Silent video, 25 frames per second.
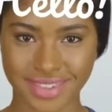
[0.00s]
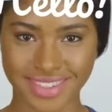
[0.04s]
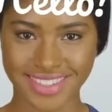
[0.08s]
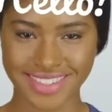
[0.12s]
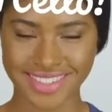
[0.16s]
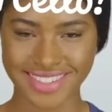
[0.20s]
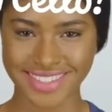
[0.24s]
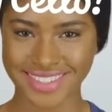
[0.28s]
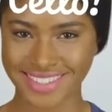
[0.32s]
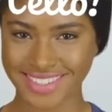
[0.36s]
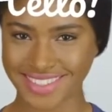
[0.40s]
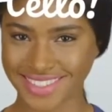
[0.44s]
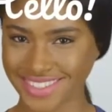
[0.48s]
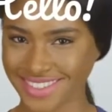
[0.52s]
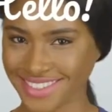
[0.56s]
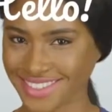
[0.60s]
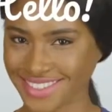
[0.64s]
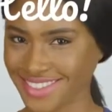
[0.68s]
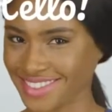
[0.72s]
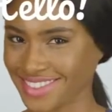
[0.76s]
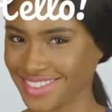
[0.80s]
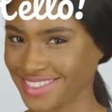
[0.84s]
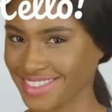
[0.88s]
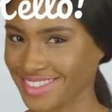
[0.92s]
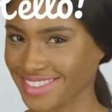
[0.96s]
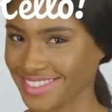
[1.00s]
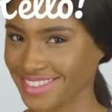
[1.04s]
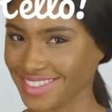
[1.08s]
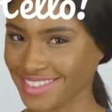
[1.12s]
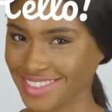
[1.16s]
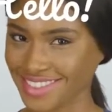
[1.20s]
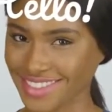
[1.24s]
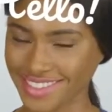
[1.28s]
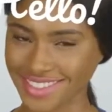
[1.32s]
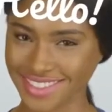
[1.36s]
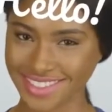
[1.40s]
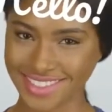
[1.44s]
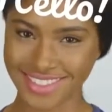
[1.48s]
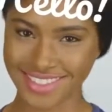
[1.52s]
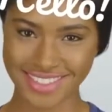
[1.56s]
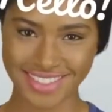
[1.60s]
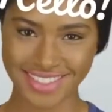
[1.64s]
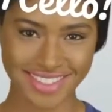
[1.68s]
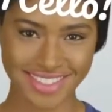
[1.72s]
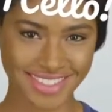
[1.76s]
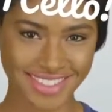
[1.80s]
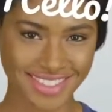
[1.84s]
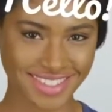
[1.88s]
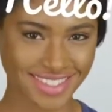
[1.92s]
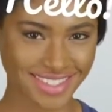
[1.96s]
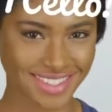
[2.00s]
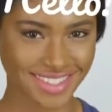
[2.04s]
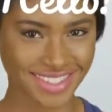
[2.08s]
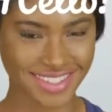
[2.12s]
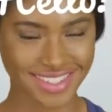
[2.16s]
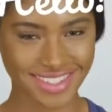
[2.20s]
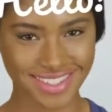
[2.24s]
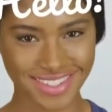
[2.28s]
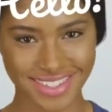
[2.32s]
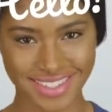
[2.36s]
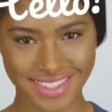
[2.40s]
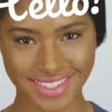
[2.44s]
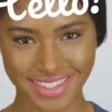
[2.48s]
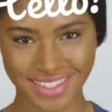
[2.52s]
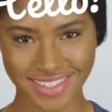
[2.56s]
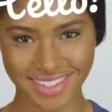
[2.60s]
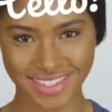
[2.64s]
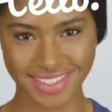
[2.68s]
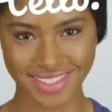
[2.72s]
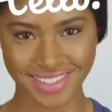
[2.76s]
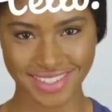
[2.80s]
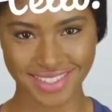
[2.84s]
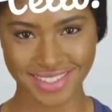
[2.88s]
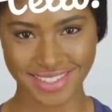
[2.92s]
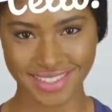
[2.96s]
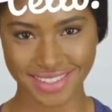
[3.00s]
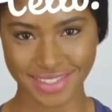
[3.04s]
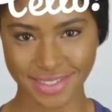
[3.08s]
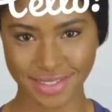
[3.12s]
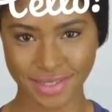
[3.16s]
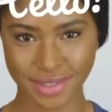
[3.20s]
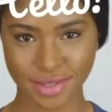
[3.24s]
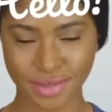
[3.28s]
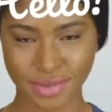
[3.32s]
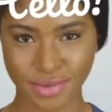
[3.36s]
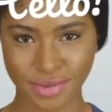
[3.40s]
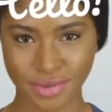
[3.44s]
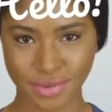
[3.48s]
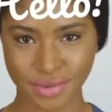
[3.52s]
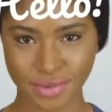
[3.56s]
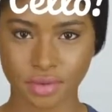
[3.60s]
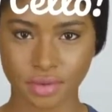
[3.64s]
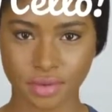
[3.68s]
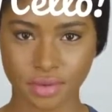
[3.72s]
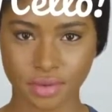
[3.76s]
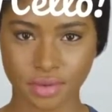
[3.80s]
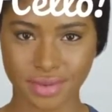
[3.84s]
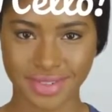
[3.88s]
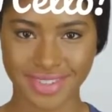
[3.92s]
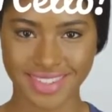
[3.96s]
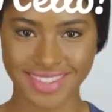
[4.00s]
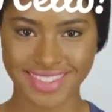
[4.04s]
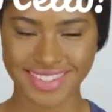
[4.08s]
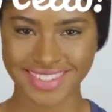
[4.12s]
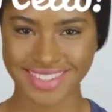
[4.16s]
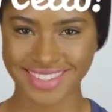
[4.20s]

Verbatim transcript: I'm also going to choose a blue, make